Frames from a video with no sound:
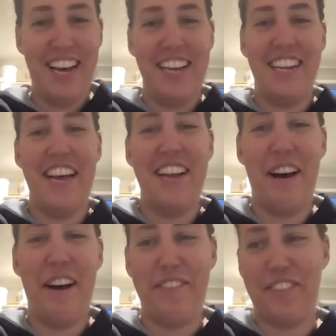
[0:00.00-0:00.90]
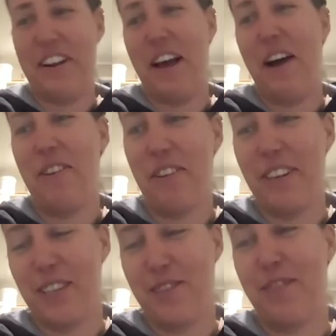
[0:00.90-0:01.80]
And then after an hour,
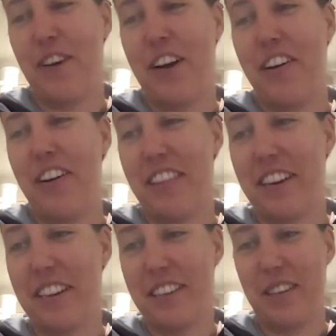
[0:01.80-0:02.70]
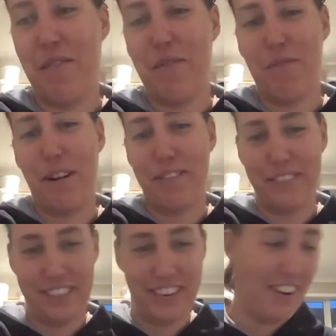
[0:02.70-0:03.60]
it's, I think it's time for
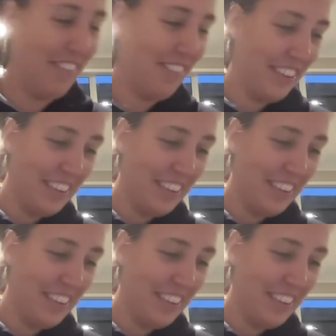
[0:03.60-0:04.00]
breakfast now.